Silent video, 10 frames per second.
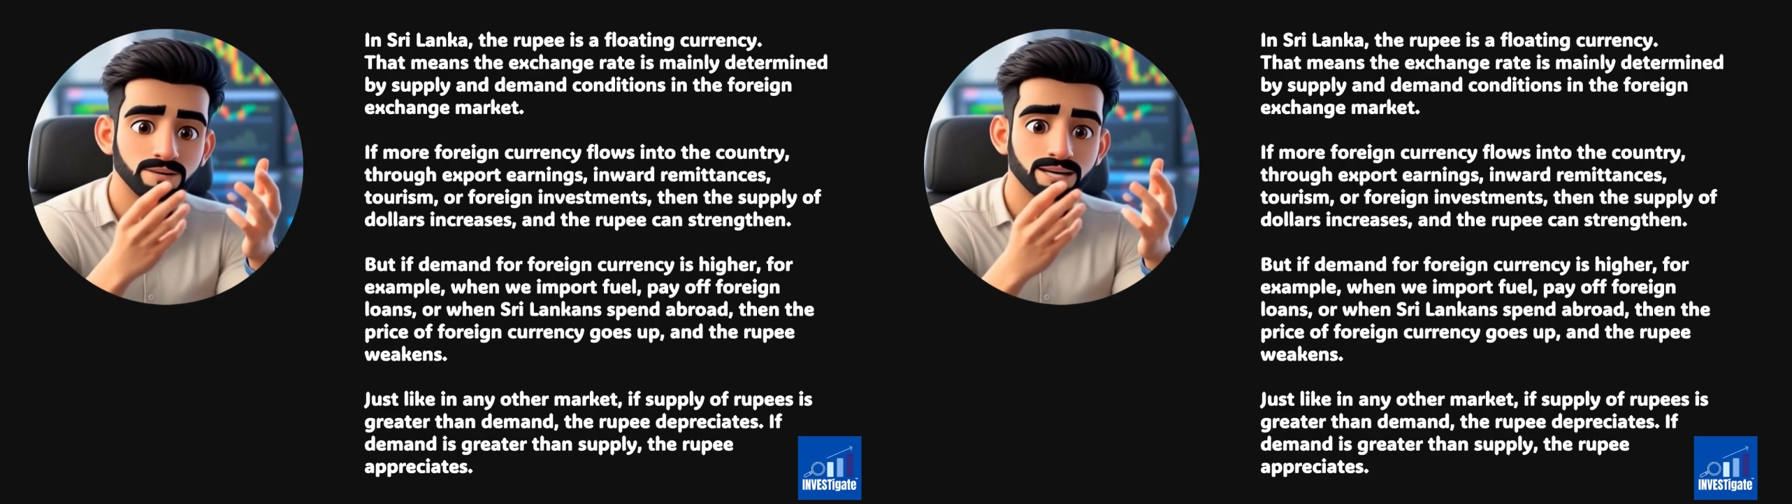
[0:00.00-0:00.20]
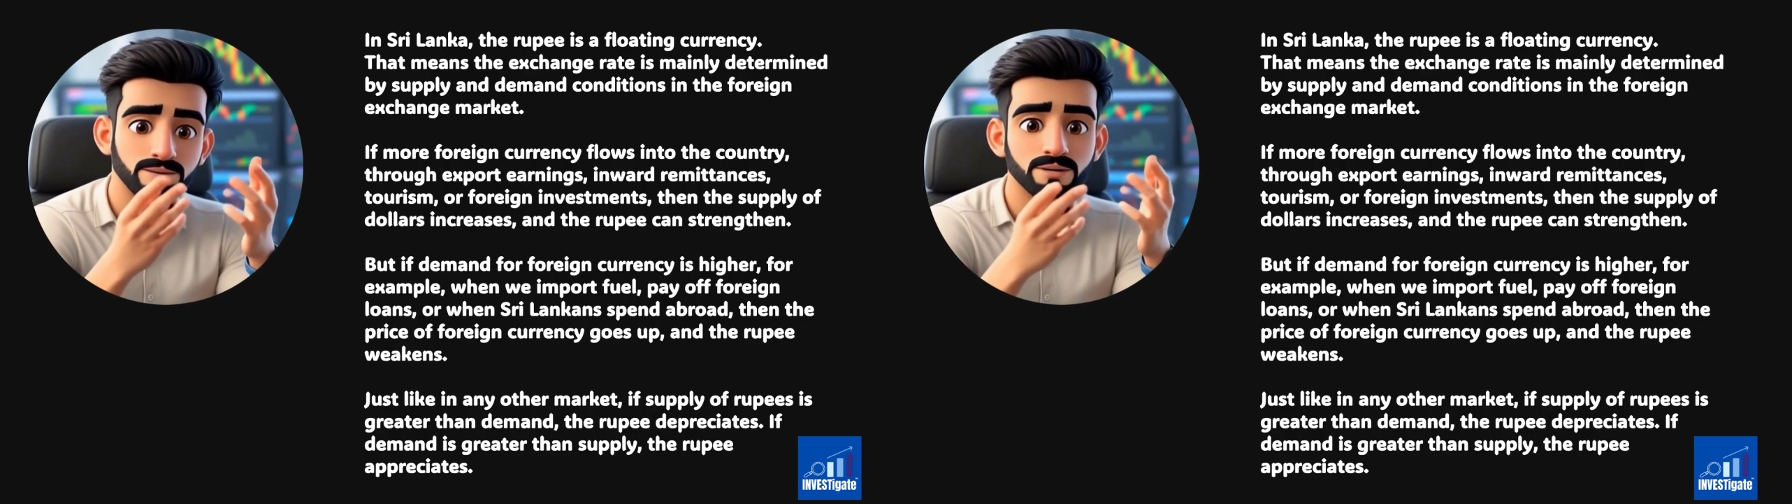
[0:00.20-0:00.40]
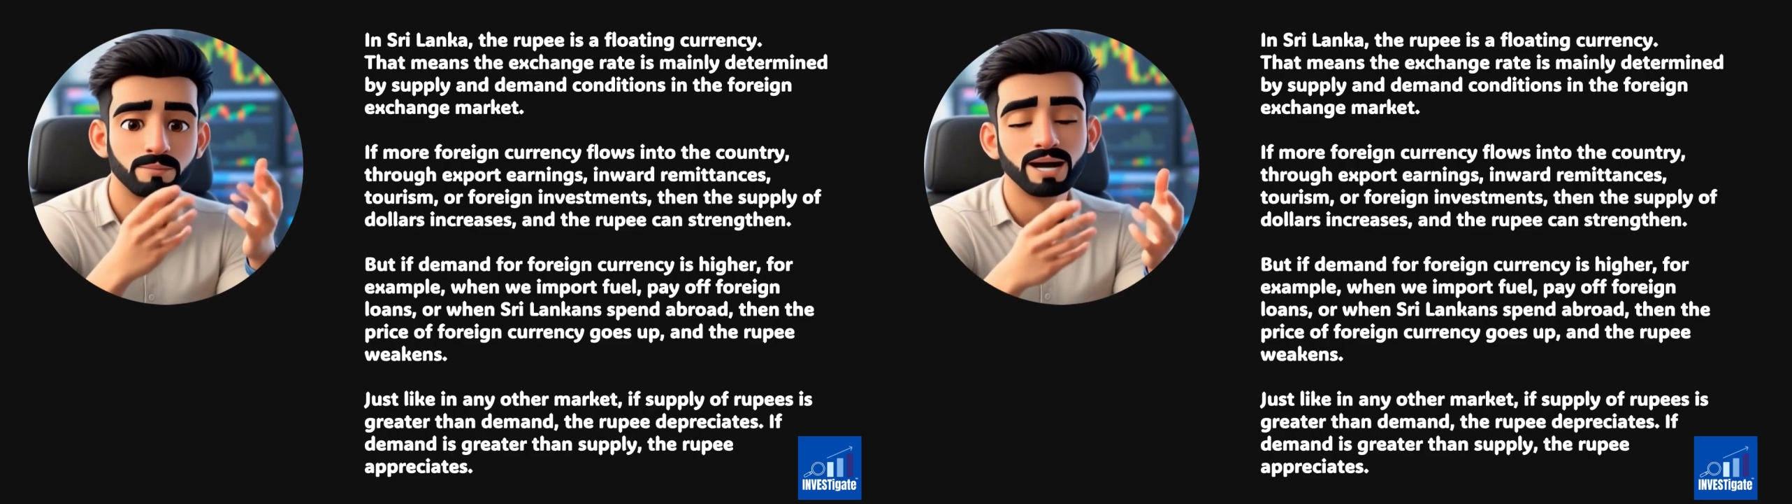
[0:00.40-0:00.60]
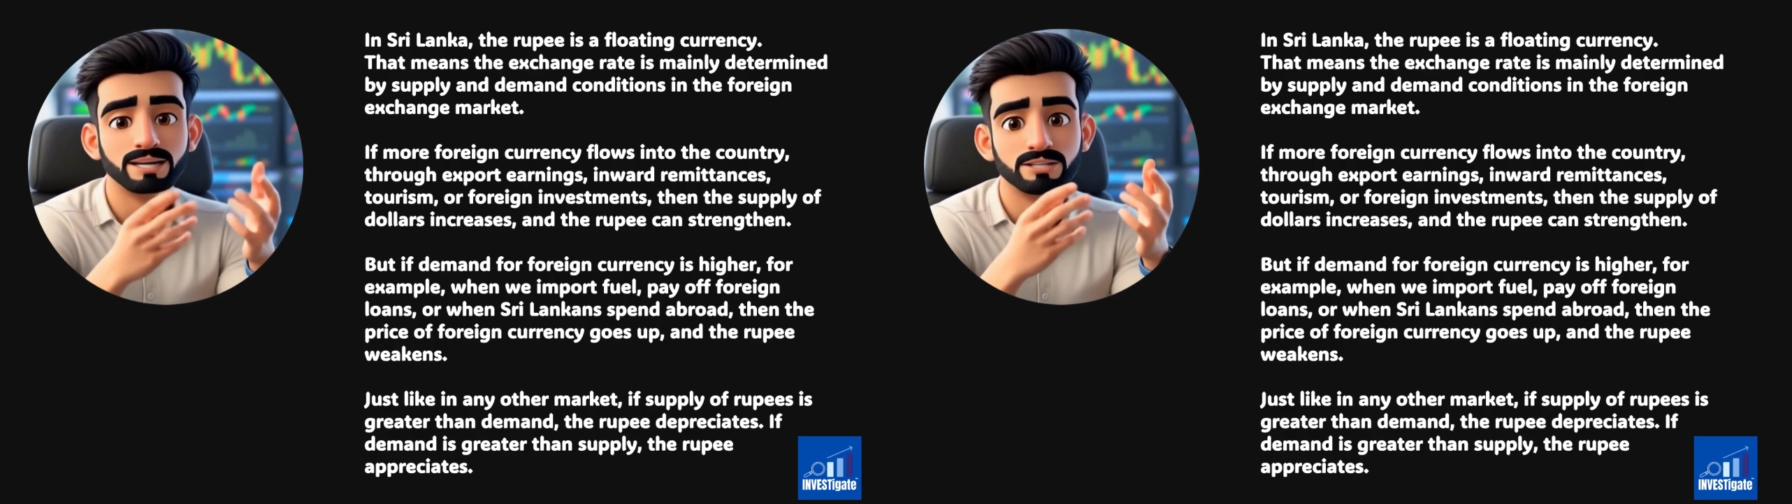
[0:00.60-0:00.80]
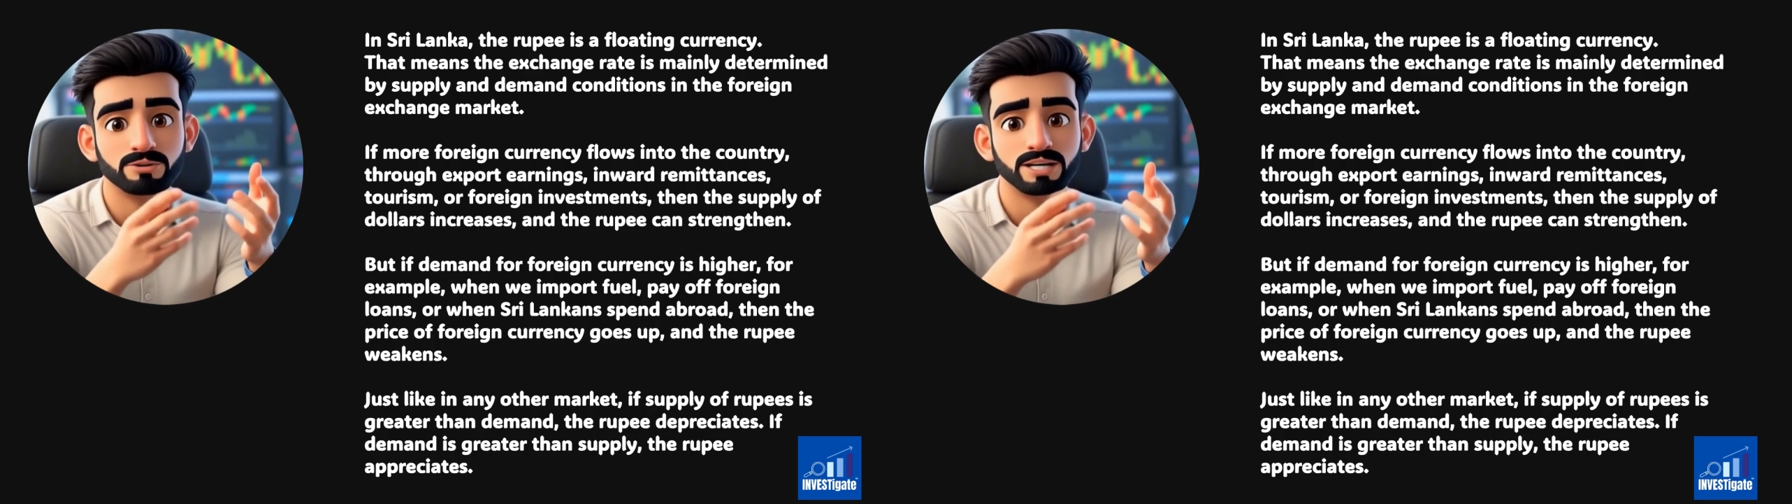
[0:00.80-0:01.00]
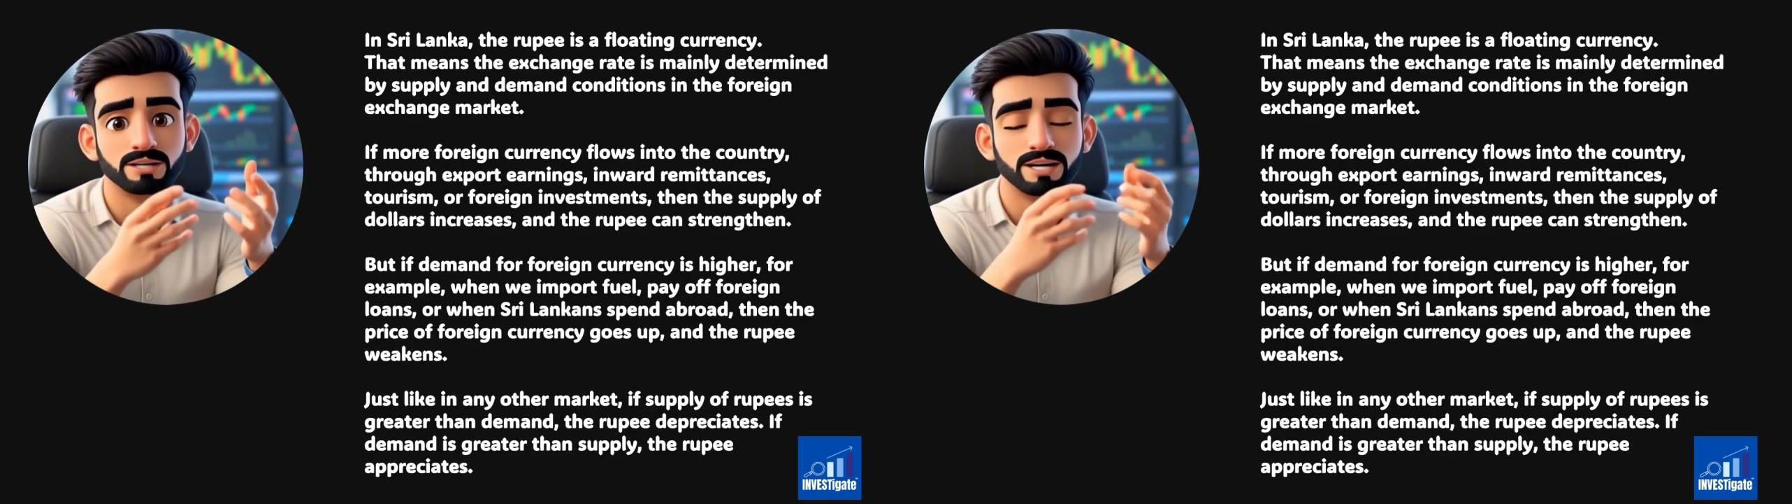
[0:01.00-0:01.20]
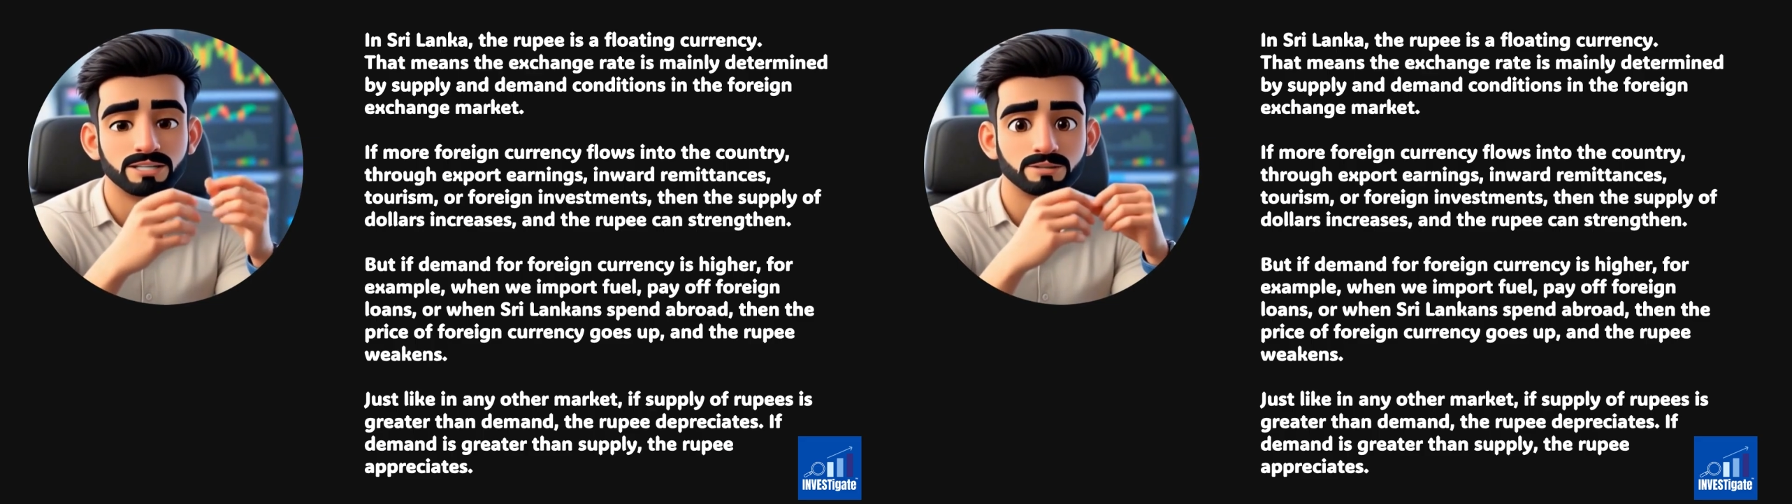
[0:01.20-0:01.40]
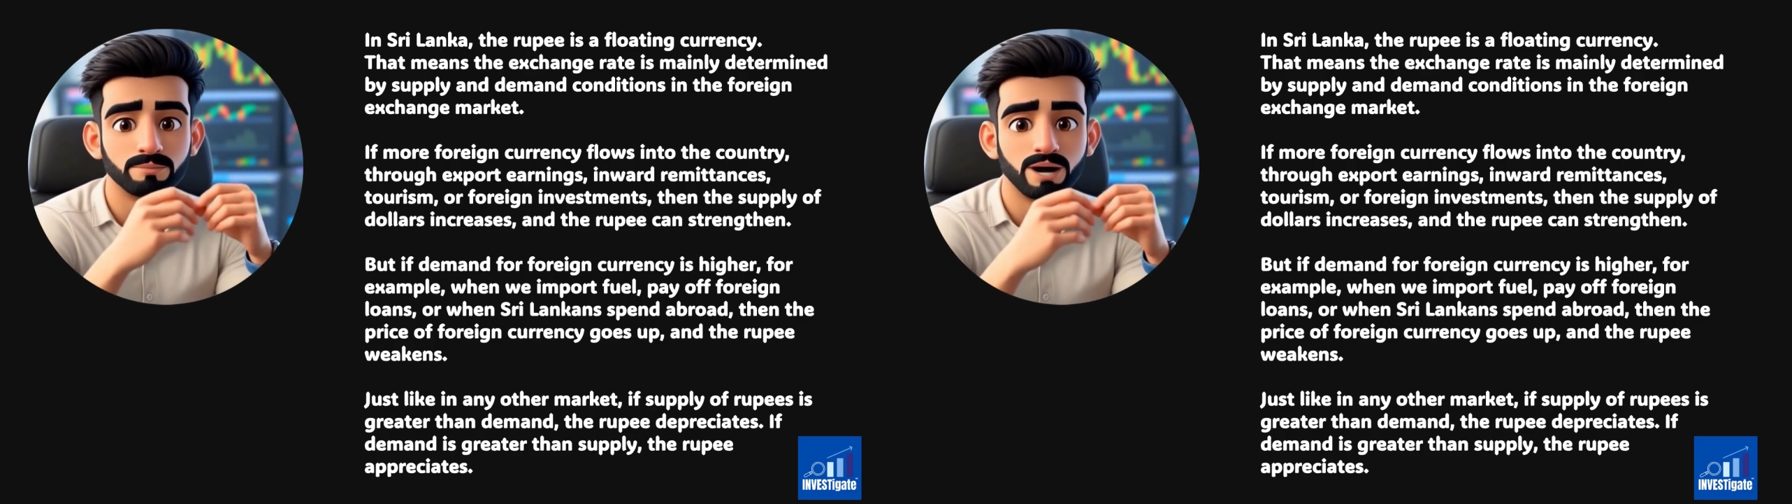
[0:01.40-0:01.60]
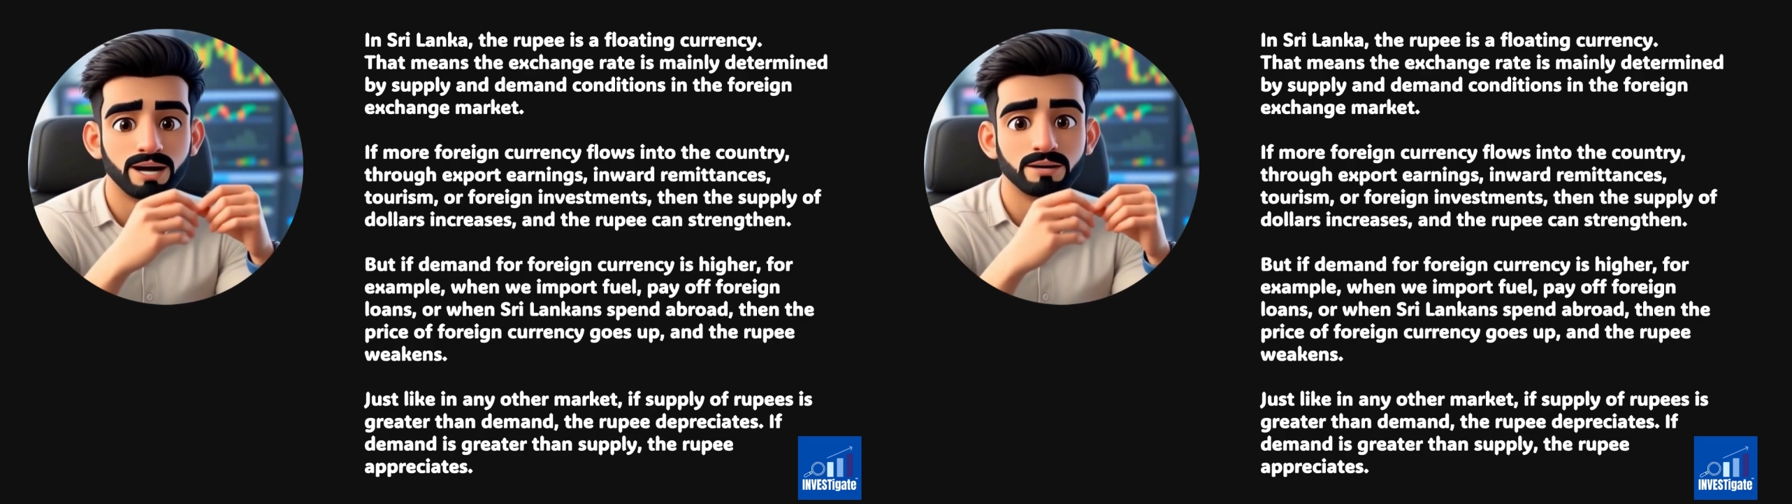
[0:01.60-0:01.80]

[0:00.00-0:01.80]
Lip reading: If demand is greater than supply,